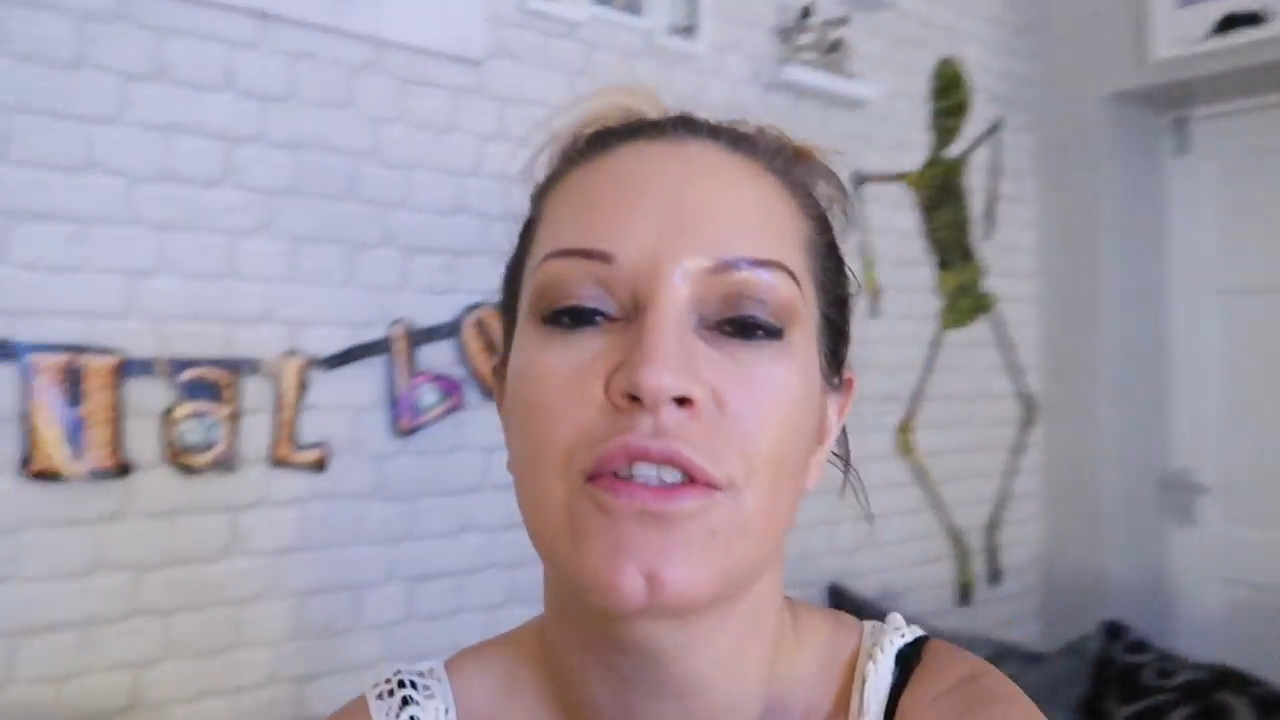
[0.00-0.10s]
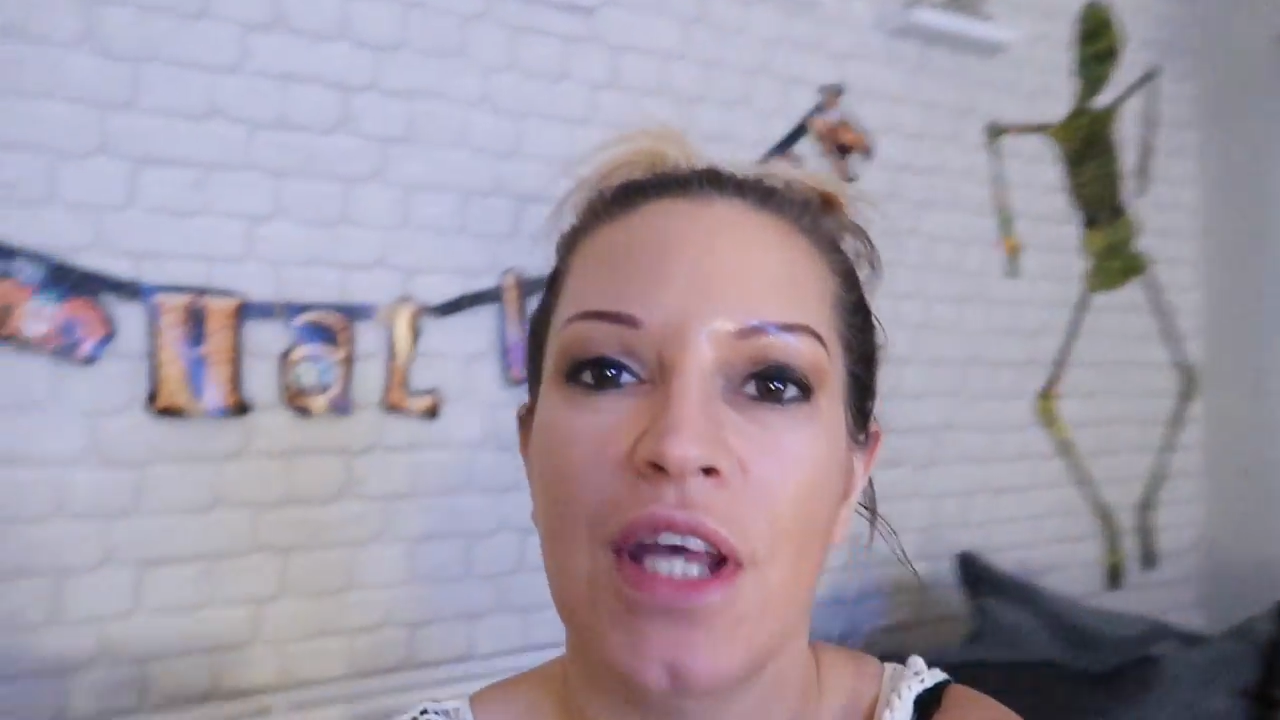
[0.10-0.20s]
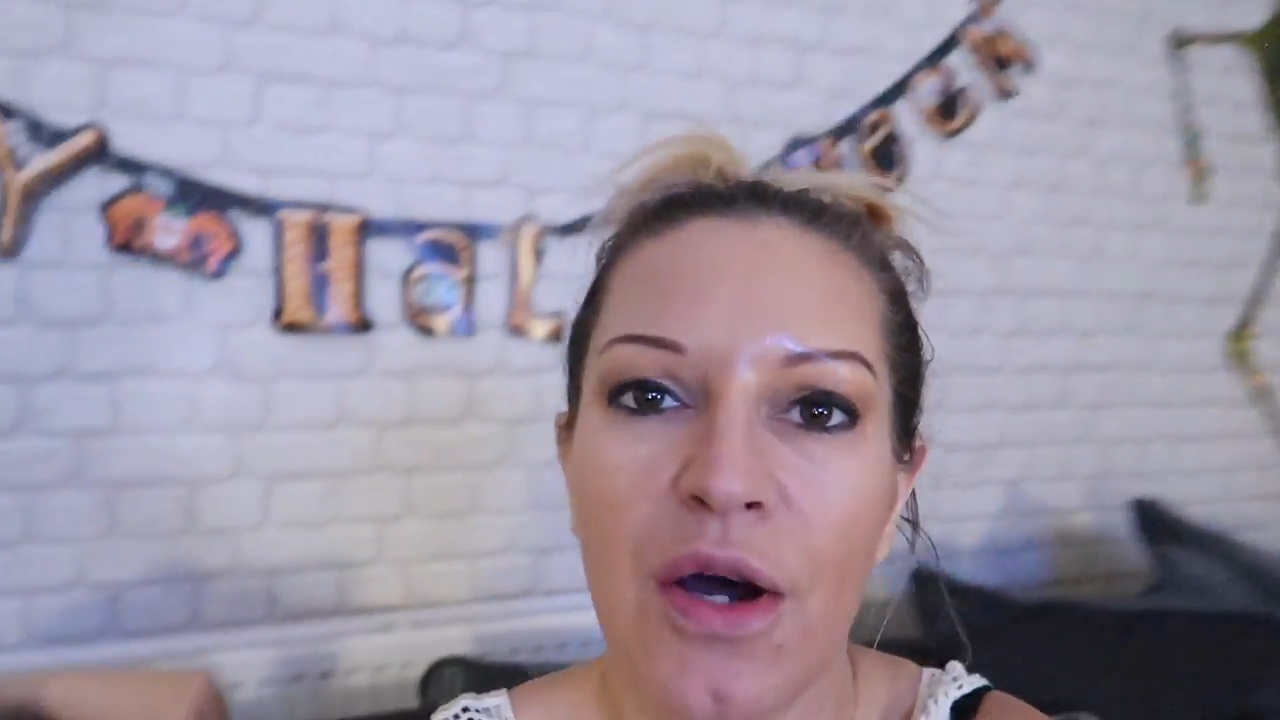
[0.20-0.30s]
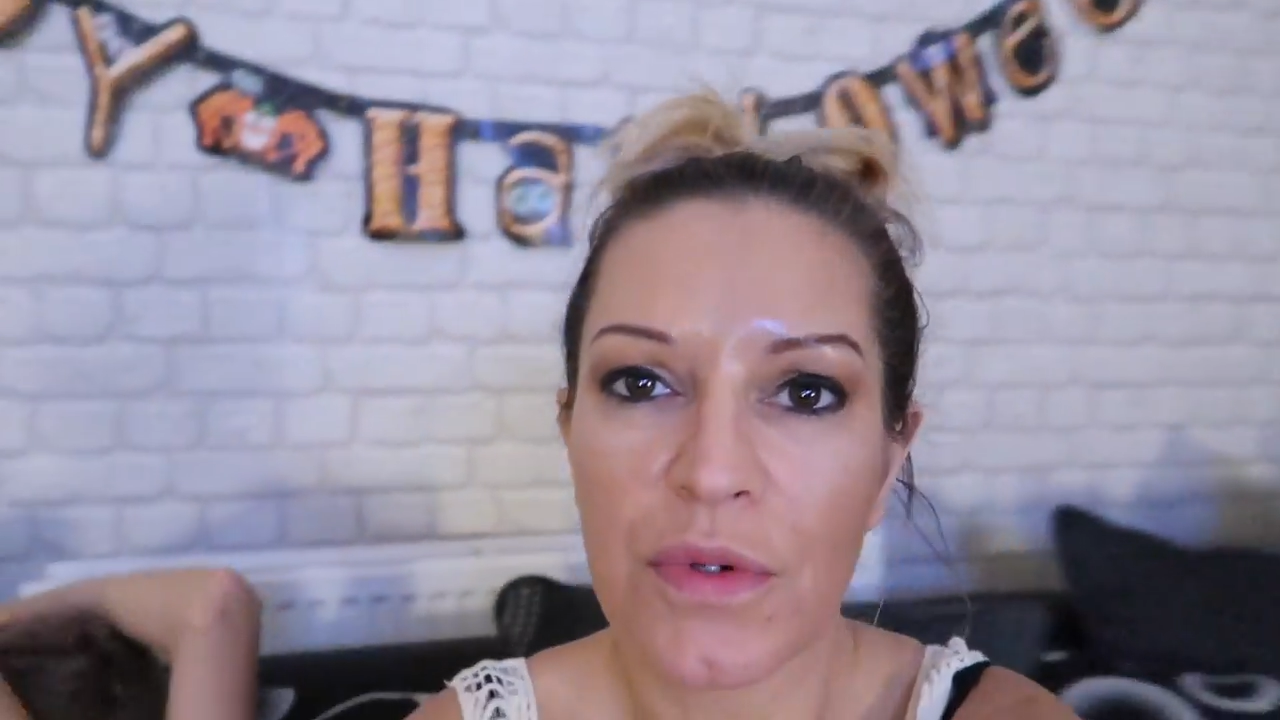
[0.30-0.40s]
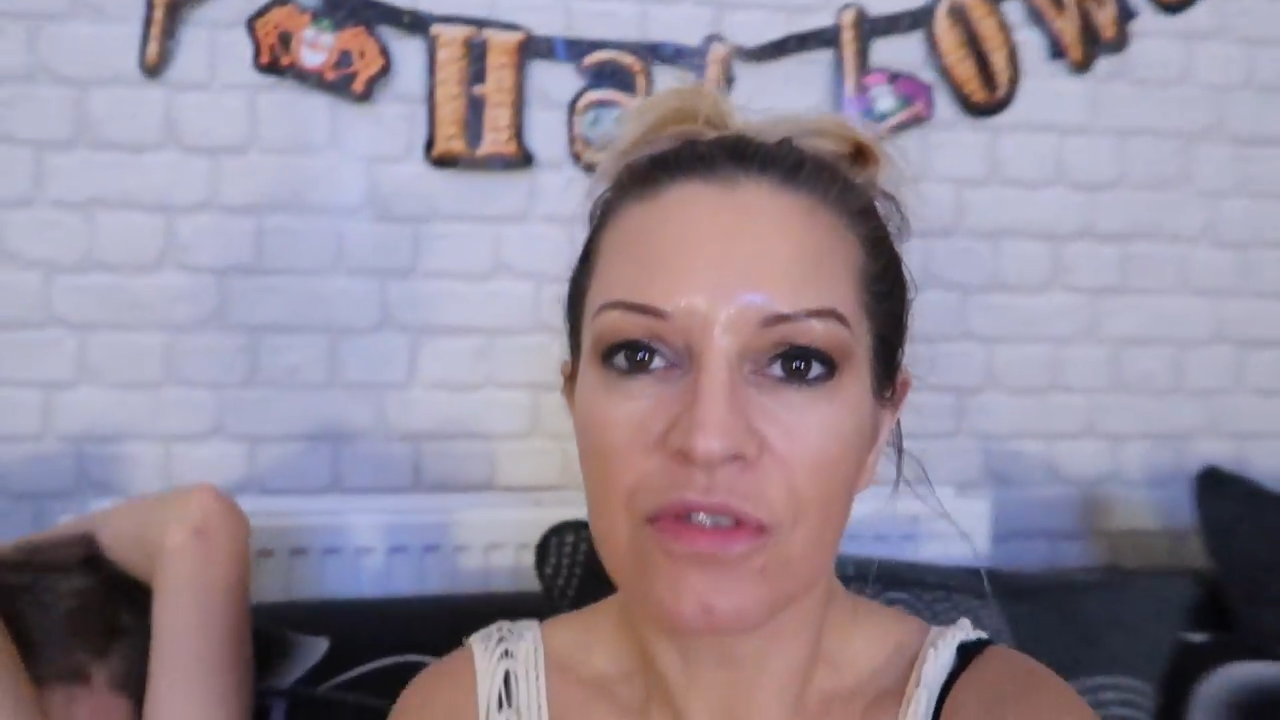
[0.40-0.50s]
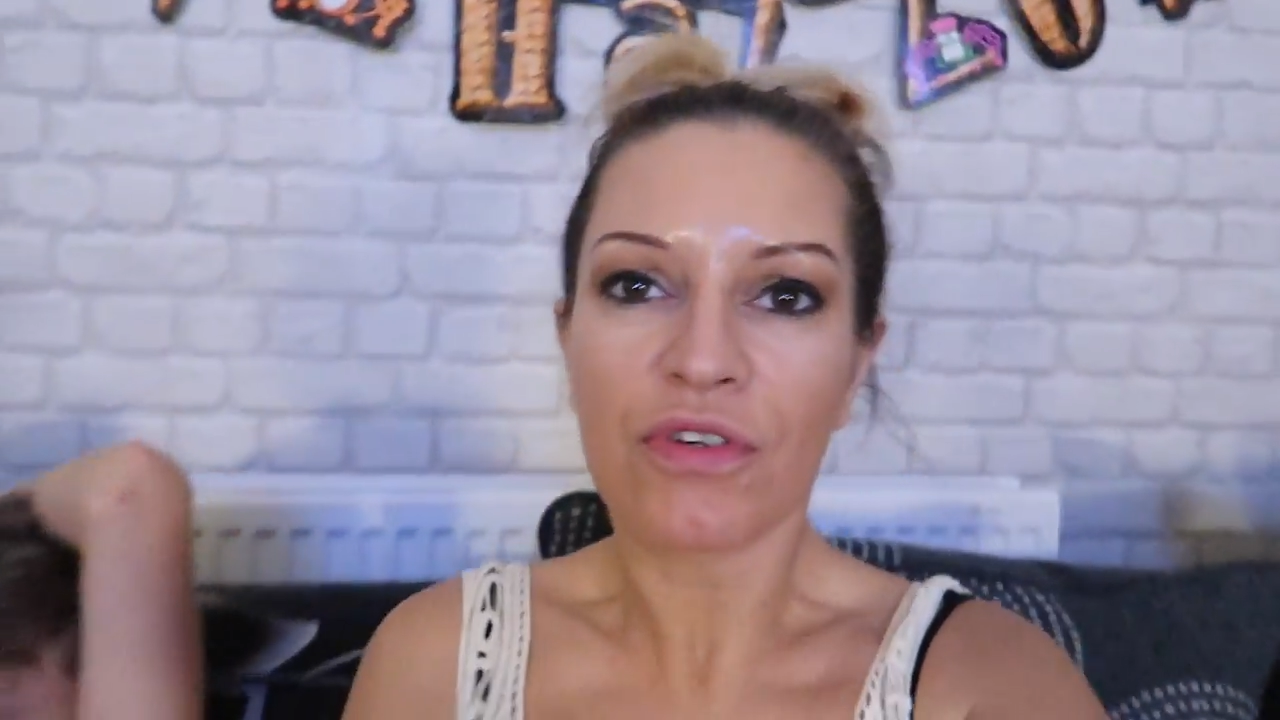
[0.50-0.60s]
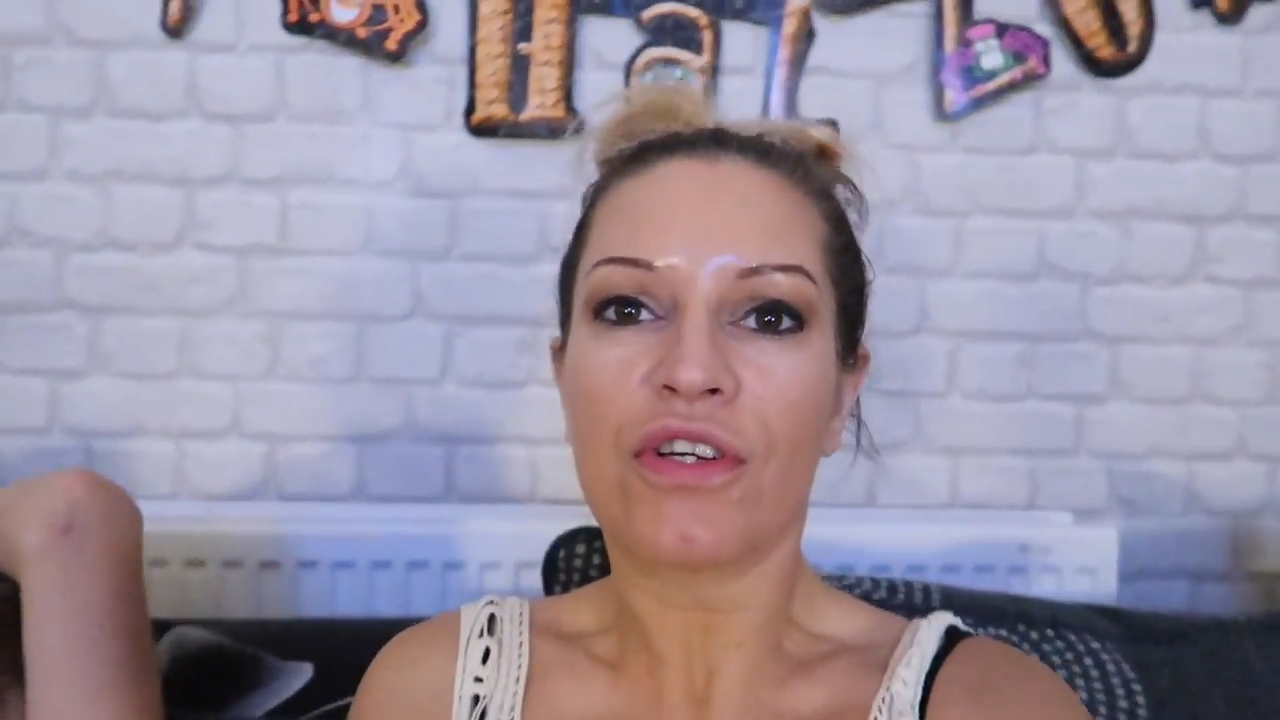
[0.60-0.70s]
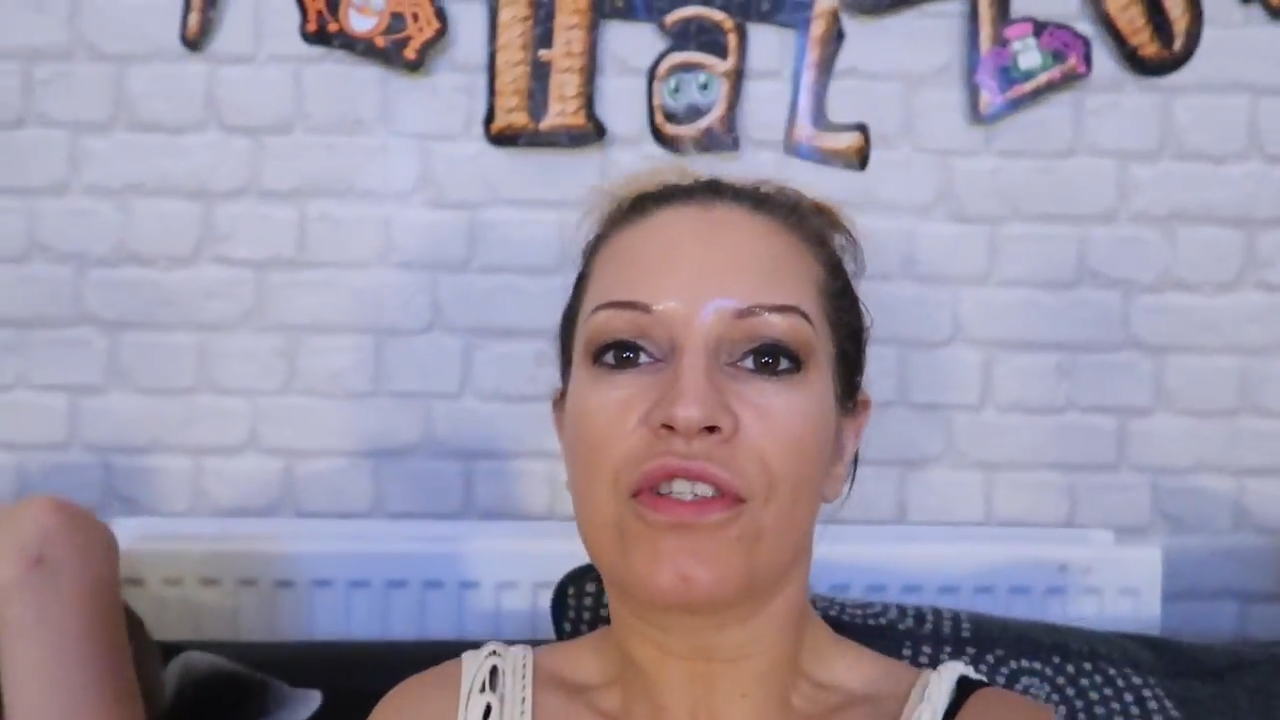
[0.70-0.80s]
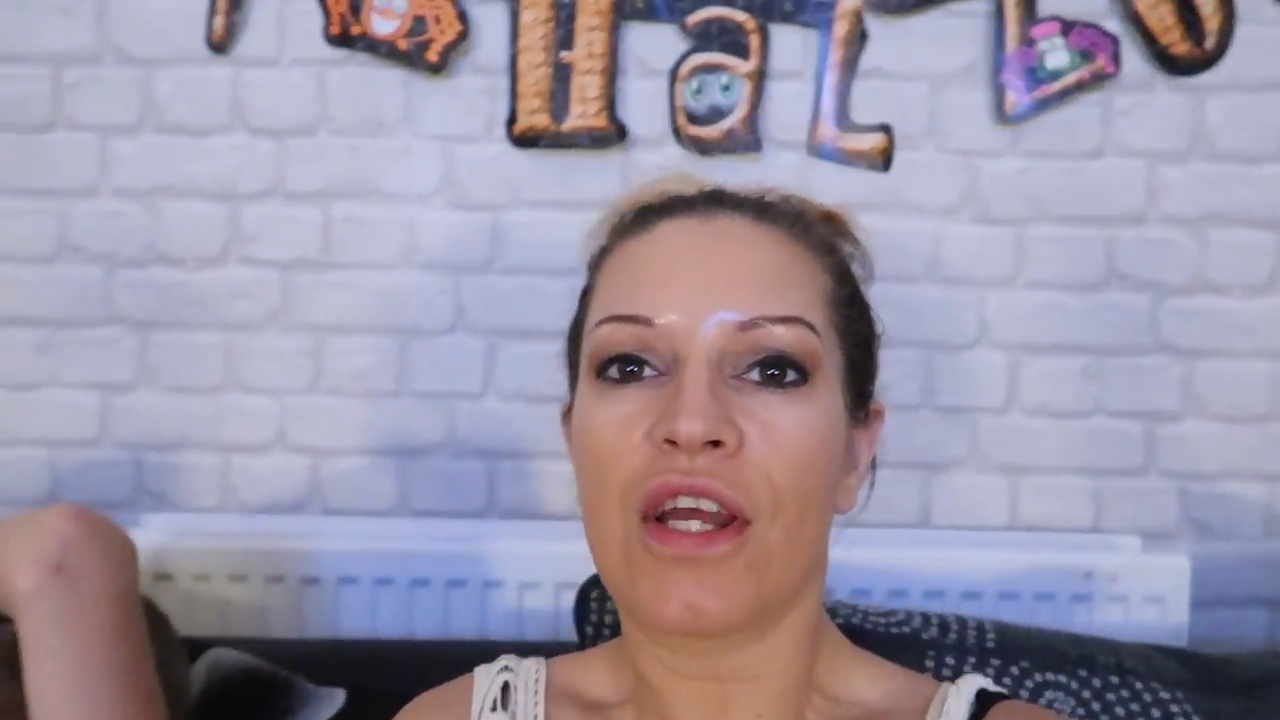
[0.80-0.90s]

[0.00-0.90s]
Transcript: us how his first